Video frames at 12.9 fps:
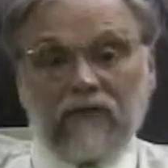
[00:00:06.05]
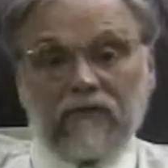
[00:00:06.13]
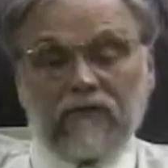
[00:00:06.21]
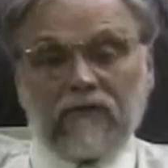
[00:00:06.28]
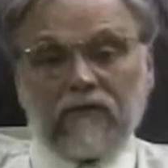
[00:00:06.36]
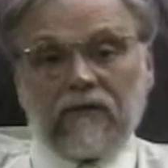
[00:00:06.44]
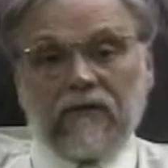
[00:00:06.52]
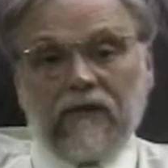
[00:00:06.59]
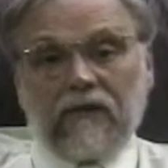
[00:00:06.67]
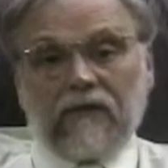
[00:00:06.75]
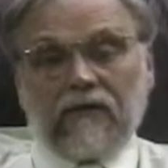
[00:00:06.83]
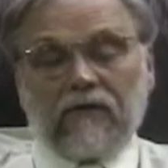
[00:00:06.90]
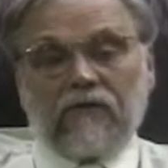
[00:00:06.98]

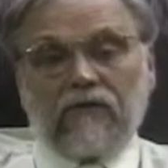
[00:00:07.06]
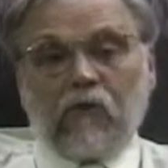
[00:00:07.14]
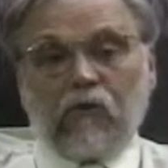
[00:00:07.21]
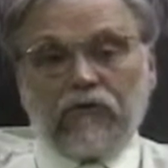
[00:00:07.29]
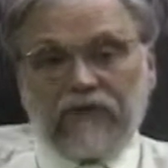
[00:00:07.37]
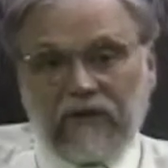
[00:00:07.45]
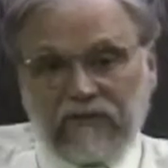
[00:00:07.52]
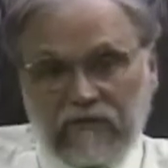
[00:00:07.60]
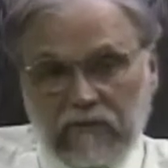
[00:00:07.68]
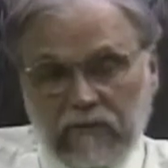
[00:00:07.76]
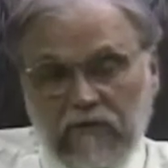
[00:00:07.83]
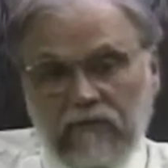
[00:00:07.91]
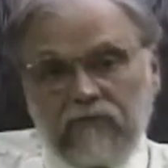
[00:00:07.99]
the Old
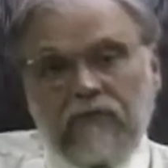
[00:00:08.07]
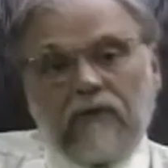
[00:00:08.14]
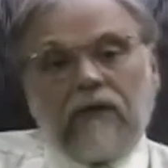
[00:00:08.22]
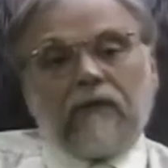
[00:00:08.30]
Testament,